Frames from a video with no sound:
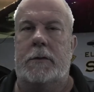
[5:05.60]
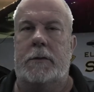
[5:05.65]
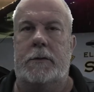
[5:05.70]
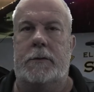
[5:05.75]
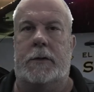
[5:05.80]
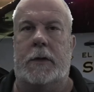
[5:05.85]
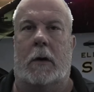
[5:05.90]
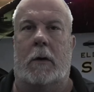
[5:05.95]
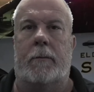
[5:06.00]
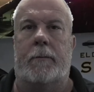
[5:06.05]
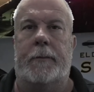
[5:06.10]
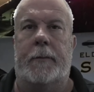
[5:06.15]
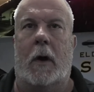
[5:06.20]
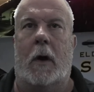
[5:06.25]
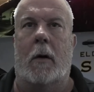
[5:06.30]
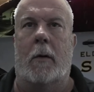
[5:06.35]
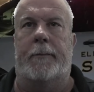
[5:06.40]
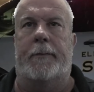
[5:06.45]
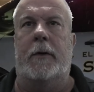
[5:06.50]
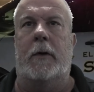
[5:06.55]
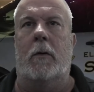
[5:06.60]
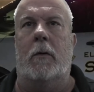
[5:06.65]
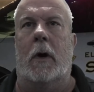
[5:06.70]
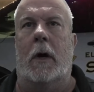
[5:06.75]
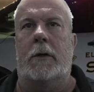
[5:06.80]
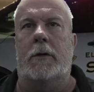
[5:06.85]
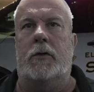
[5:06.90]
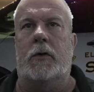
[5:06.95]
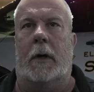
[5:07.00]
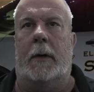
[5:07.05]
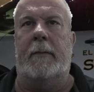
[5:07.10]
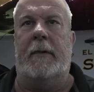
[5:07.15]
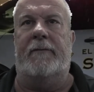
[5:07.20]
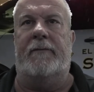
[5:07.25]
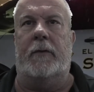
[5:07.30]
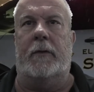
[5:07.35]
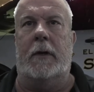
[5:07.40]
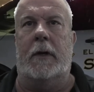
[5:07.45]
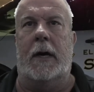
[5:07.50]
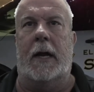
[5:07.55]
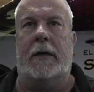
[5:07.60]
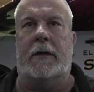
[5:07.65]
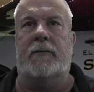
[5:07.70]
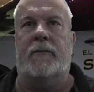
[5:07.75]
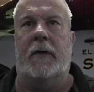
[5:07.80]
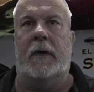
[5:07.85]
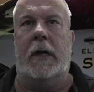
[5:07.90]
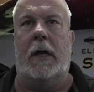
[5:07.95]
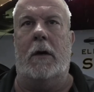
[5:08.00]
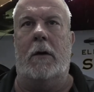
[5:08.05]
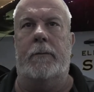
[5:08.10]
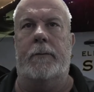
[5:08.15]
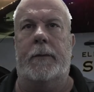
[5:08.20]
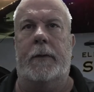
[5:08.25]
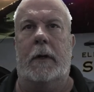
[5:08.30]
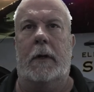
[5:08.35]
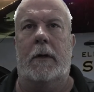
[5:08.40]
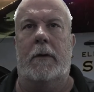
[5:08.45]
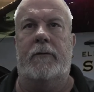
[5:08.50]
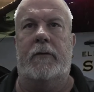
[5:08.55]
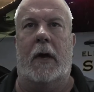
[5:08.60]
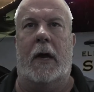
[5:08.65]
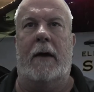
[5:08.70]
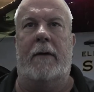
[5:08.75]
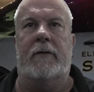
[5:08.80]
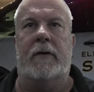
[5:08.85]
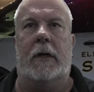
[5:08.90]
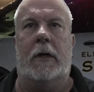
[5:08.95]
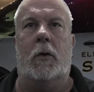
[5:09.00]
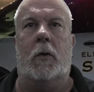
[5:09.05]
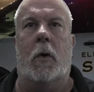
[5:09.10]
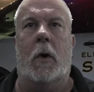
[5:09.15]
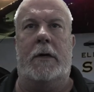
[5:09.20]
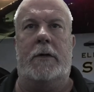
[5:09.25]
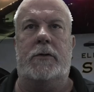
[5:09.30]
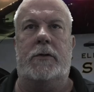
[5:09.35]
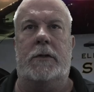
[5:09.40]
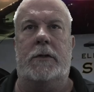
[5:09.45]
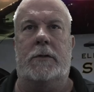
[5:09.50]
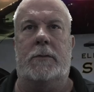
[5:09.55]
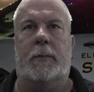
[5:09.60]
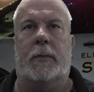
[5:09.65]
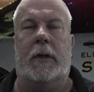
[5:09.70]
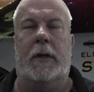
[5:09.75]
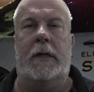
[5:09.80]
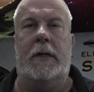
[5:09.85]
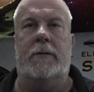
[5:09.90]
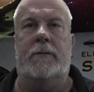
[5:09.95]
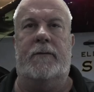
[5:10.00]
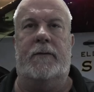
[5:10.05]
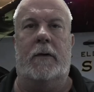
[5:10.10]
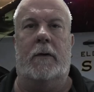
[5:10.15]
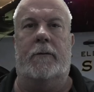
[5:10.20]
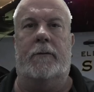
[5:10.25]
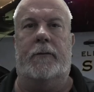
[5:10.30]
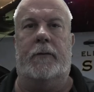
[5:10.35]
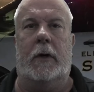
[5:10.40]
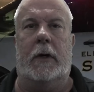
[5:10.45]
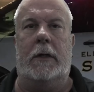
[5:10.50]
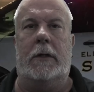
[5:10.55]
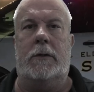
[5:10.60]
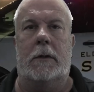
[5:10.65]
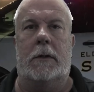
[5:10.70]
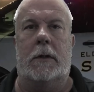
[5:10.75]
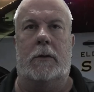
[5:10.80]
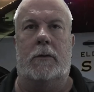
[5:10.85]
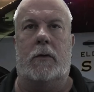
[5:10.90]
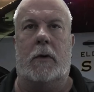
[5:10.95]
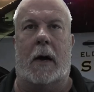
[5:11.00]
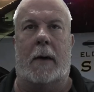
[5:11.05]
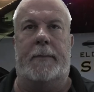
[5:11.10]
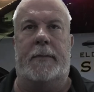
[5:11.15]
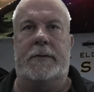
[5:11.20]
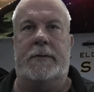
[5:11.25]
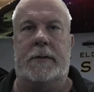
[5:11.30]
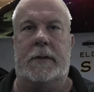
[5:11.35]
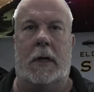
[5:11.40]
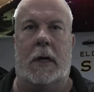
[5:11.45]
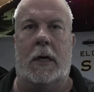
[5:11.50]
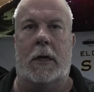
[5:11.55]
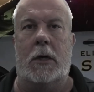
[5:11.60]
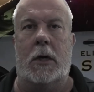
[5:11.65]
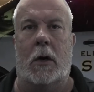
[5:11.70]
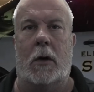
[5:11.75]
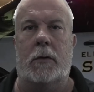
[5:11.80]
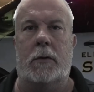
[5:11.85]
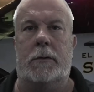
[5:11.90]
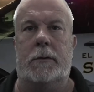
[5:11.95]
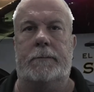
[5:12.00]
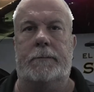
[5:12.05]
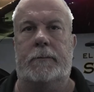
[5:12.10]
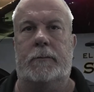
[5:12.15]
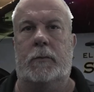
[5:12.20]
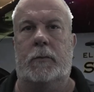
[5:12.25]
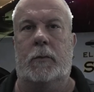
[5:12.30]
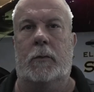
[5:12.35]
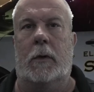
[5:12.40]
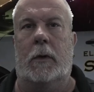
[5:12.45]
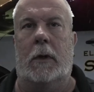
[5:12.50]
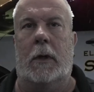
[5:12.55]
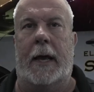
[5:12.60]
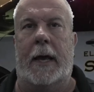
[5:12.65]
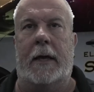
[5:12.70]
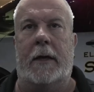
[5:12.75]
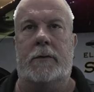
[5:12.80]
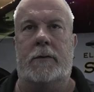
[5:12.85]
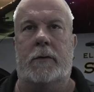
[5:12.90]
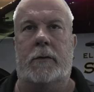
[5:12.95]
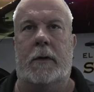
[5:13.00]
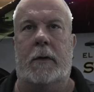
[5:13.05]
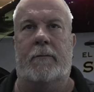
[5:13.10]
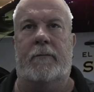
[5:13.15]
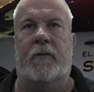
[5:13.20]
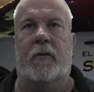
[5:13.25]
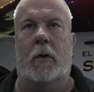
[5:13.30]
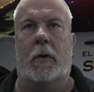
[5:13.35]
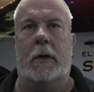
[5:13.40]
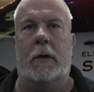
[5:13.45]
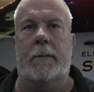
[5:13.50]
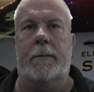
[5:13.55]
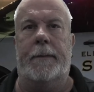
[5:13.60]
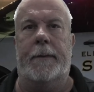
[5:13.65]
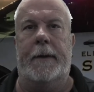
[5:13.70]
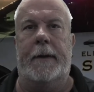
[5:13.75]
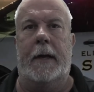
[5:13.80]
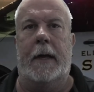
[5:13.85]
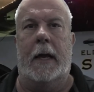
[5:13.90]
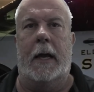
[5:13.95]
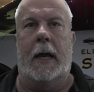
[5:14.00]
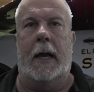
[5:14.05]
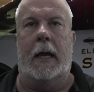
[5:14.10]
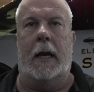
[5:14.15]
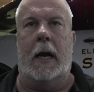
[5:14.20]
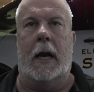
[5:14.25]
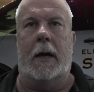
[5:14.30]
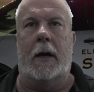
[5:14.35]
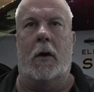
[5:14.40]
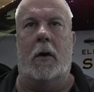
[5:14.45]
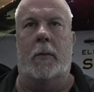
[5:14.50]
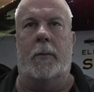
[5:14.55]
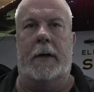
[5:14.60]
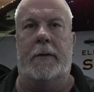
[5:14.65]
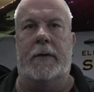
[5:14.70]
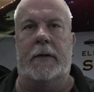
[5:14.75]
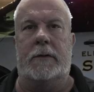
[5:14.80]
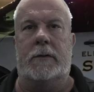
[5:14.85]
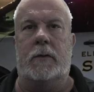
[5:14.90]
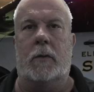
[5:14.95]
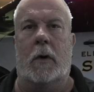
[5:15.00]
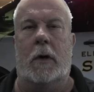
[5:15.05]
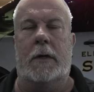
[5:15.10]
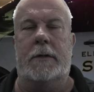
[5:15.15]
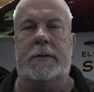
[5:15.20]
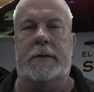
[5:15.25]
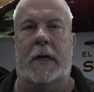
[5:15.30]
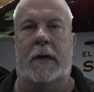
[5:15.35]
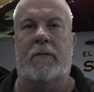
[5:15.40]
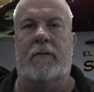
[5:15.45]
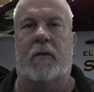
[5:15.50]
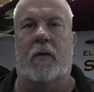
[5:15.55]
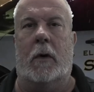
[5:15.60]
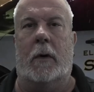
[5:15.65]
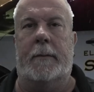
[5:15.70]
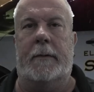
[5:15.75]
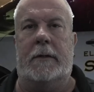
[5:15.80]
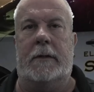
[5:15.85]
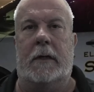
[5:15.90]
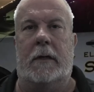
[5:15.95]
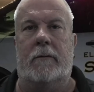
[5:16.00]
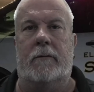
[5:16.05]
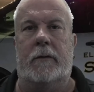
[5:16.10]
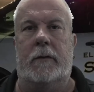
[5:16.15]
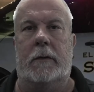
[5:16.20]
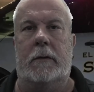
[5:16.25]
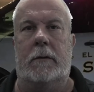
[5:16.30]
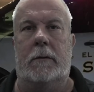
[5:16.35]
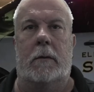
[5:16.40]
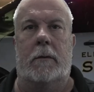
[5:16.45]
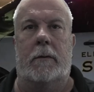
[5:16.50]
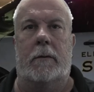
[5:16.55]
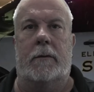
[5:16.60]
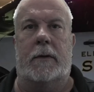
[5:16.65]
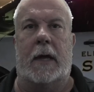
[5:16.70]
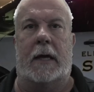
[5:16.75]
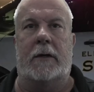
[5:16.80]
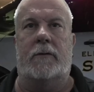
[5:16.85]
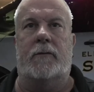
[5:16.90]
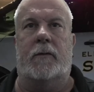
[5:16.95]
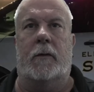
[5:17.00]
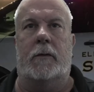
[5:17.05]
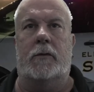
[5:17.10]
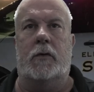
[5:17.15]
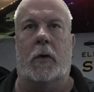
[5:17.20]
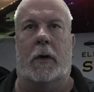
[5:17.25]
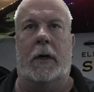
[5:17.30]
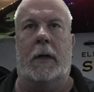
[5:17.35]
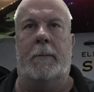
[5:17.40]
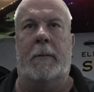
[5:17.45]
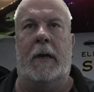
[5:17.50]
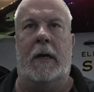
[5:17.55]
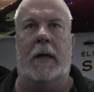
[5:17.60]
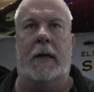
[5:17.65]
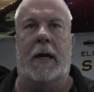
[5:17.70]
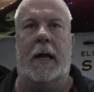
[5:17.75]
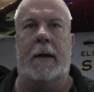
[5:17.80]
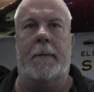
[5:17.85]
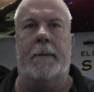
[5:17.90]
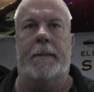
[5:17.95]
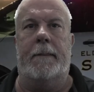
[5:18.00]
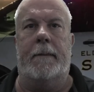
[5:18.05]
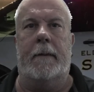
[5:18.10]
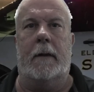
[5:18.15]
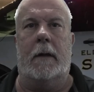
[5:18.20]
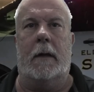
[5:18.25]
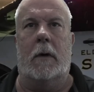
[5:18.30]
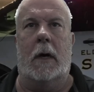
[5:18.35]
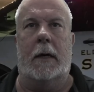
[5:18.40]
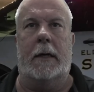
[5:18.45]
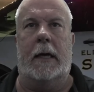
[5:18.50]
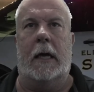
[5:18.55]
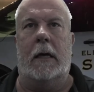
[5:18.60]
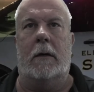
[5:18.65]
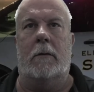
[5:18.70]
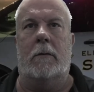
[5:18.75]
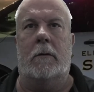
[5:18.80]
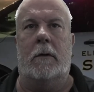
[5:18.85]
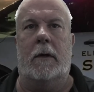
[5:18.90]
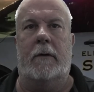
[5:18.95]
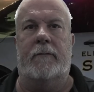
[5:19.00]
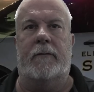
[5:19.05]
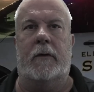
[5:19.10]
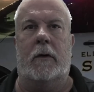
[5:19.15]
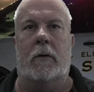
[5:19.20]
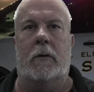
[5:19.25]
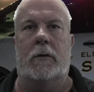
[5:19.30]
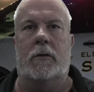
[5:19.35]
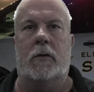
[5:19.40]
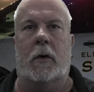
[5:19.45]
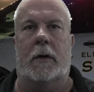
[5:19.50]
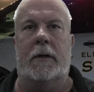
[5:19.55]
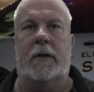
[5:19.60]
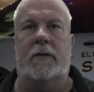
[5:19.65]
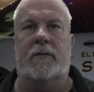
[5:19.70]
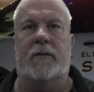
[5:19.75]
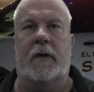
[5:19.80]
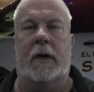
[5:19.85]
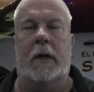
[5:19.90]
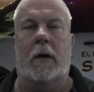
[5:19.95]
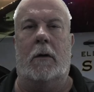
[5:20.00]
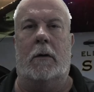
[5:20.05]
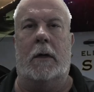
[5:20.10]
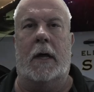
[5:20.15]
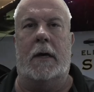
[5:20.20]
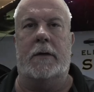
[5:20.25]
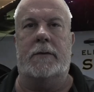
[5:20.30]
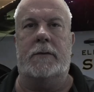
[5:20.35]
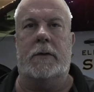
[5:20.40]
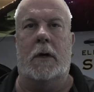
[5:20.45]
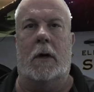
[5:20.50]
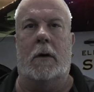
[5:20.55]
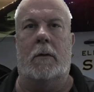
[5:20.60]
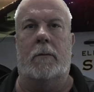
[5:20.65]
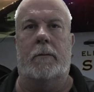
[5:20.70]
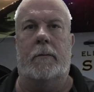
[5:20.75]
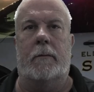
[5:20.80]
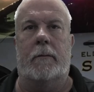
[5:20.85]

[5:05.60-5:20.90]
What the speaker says: So hope you join me for the next video. If you have any questions, please feel free to drop us a note. We'll answer them for you. And I hope this was informative. Thanks for joining me today. Again, if you enjoyed this video, let us know.